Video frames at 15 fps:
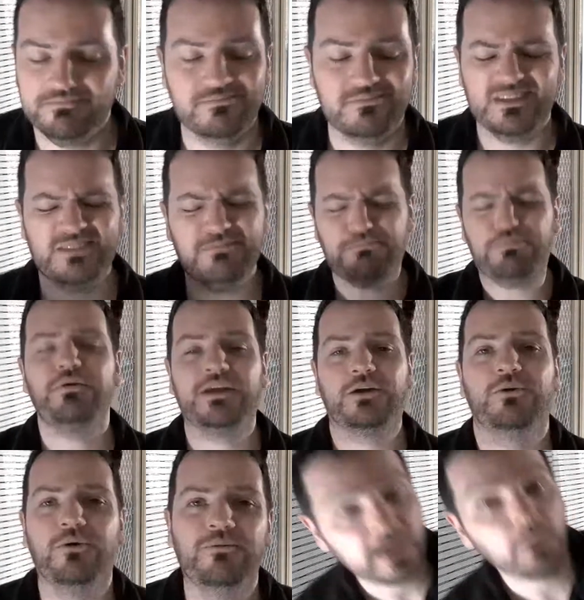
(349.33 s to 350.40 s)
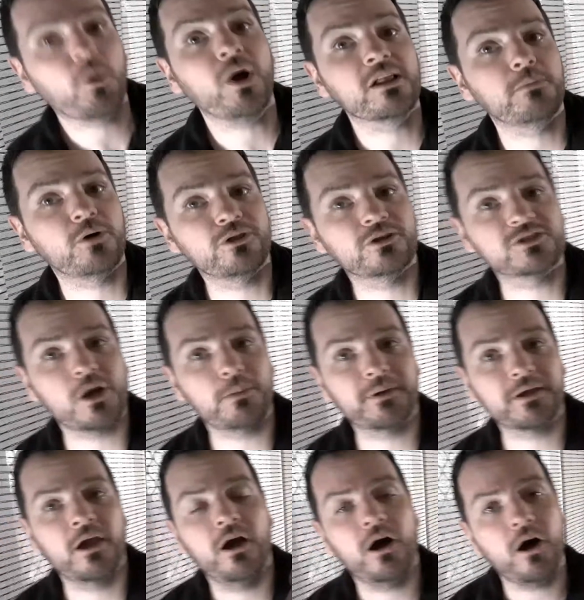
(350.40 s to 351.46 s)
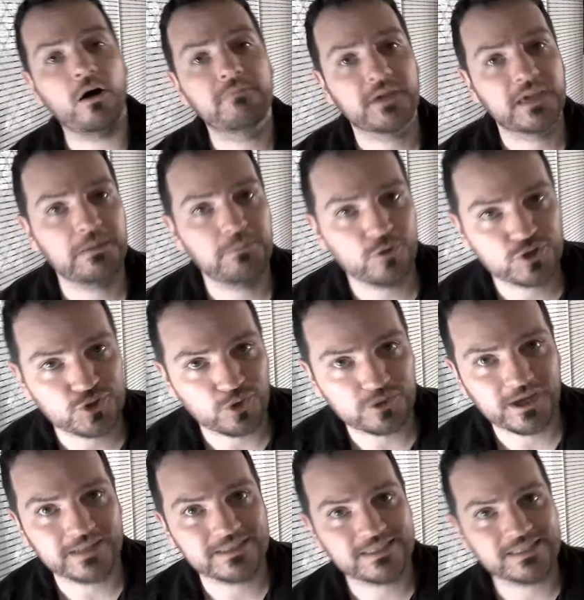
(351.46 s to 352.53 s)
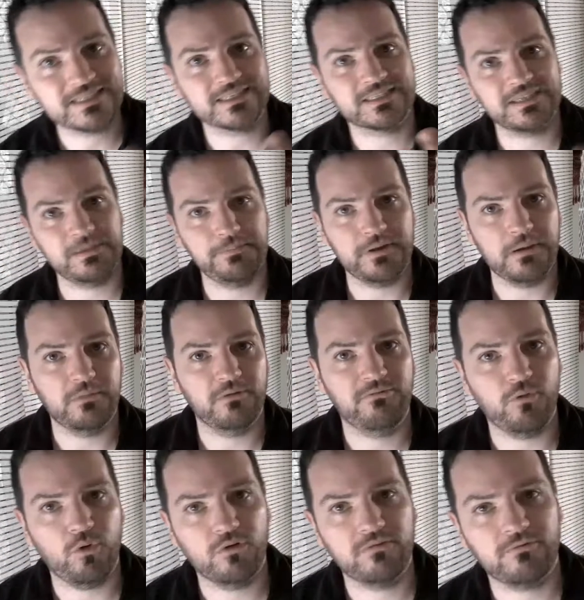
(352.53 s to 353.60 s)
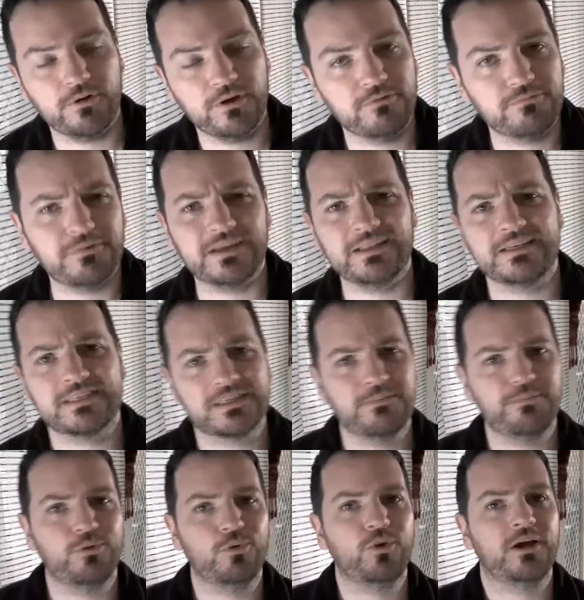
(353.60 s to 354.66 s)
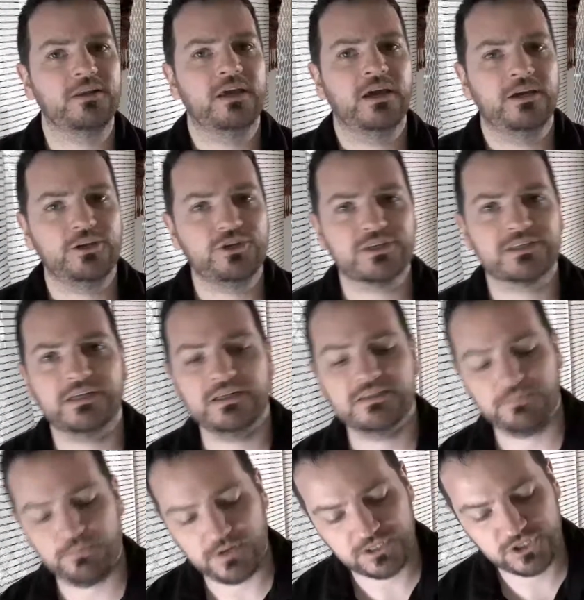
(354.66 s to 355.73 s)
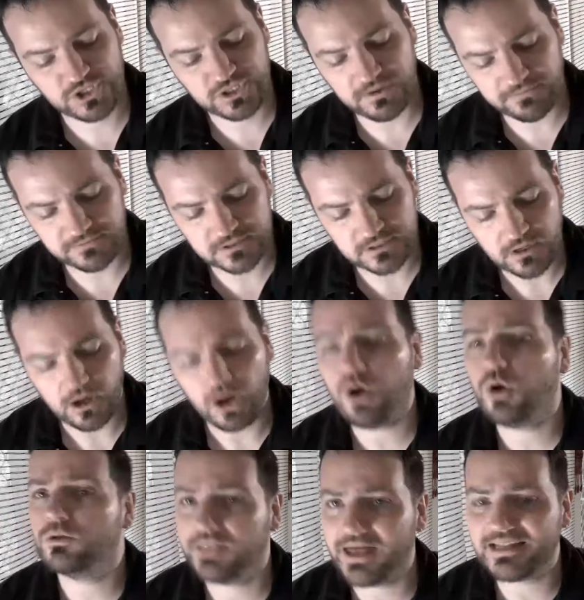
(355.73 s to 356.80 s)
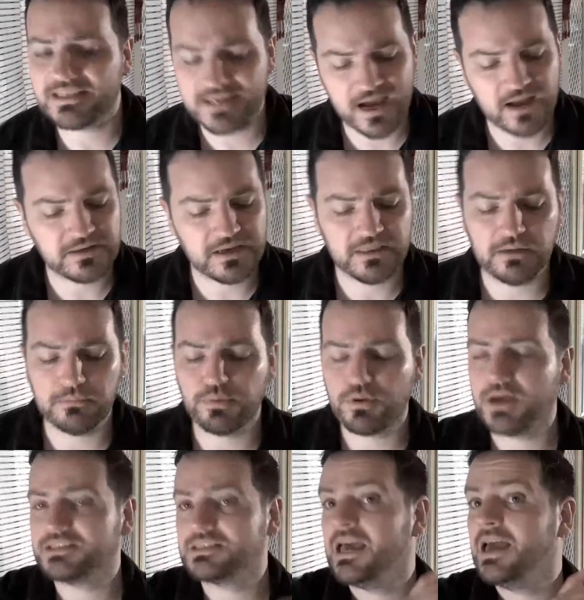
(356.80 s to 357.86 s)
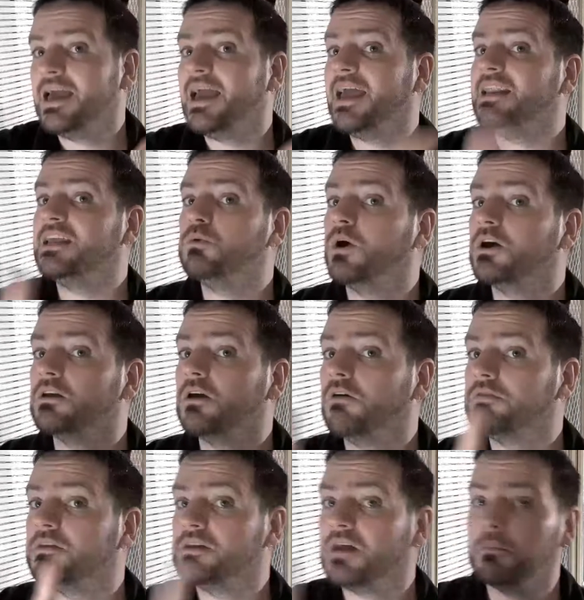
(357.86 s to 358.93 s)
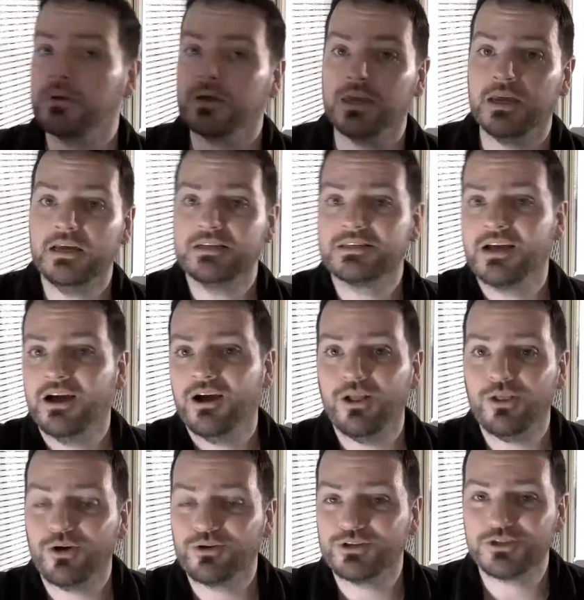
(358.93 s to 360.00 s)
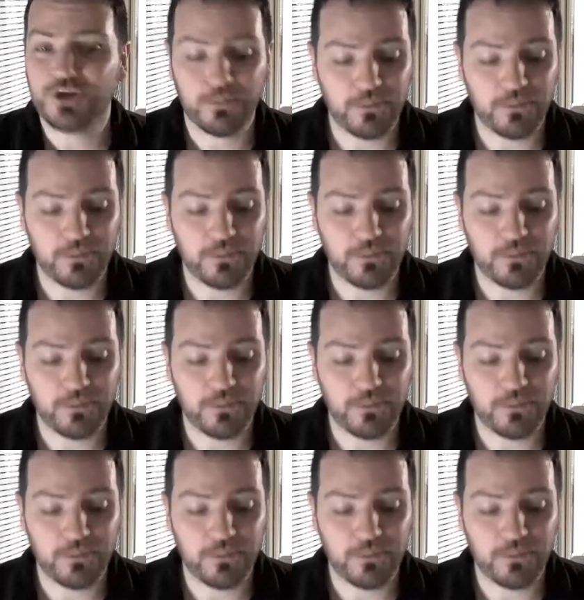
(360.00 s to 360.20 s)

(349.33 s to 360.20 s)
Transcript: It's pretty cool. while I'm on the topic of keyboard shortcuts, this is tip number 4 for you. Really simple one. You just need to press Shift, hold that down, and then press any one of the number keys along the top